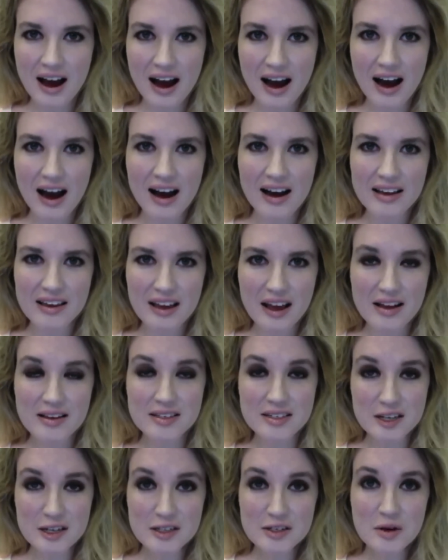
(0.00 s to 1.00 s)
Uh,
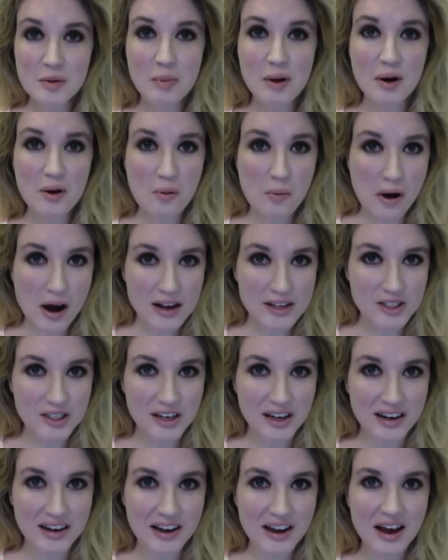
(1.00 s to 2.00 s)
yes, Disney better watch
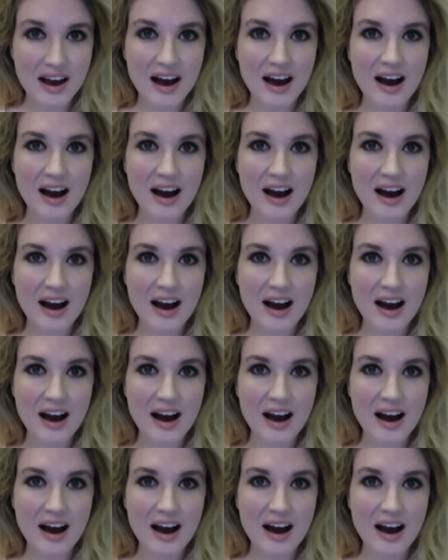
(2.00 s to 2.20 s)
it.